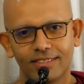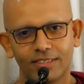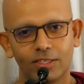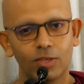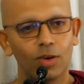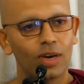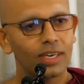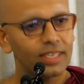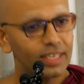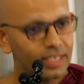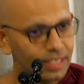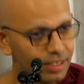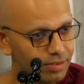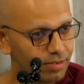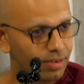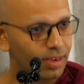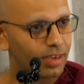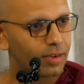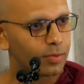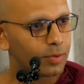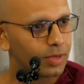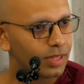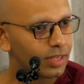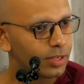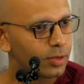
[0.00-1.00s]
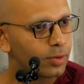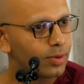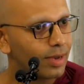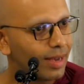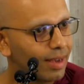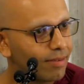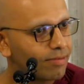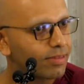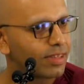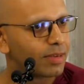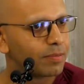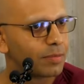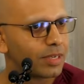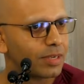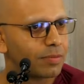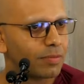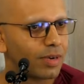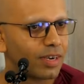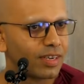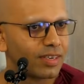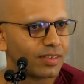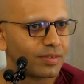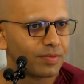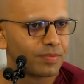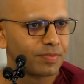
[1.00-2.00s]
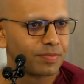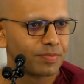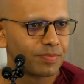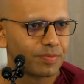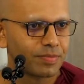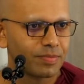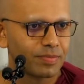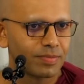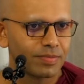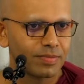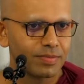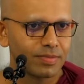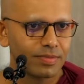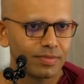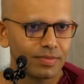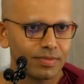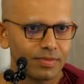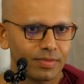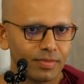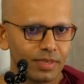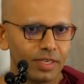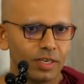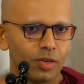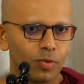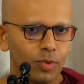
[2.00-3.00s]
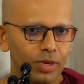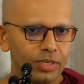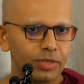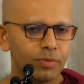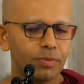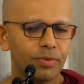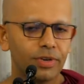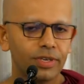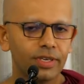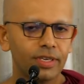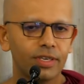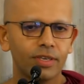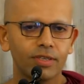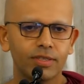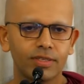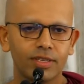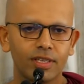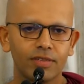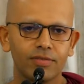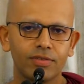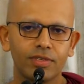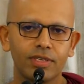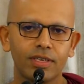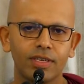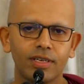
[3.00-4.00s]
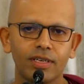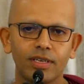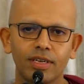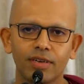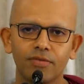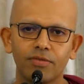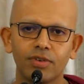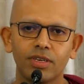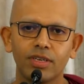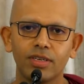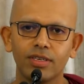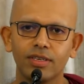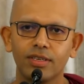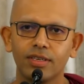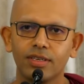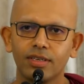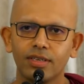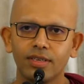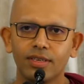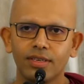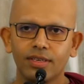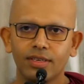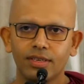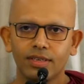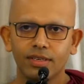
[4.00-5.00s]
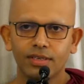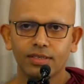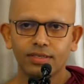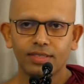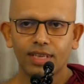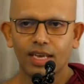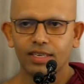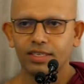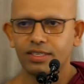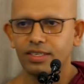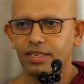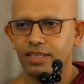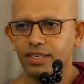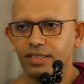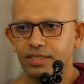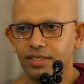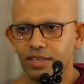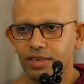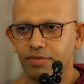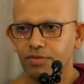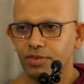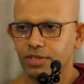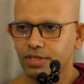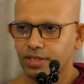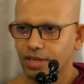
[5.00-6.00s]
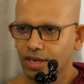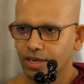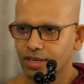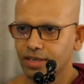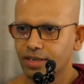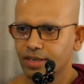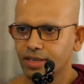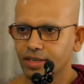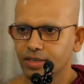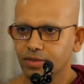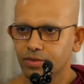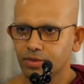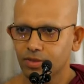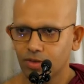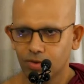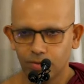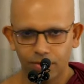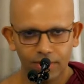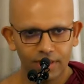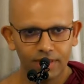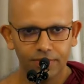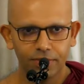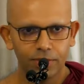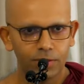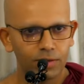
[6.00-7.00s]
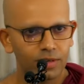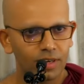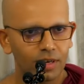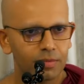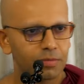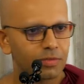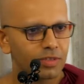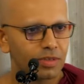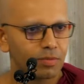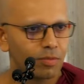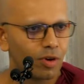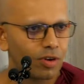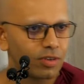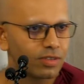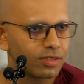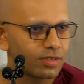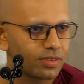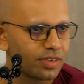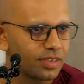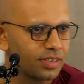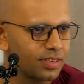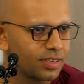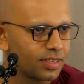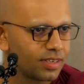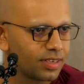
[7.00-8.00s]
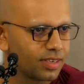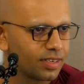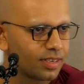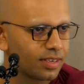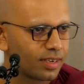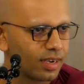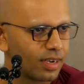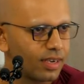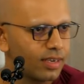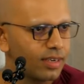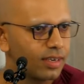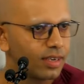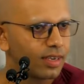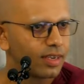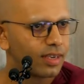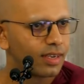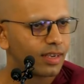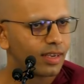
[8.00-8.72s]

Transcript: So identify whether you have them in mind. When you bring yourselves here every Saturday, every Sunday, whenever you come to the monastery, right?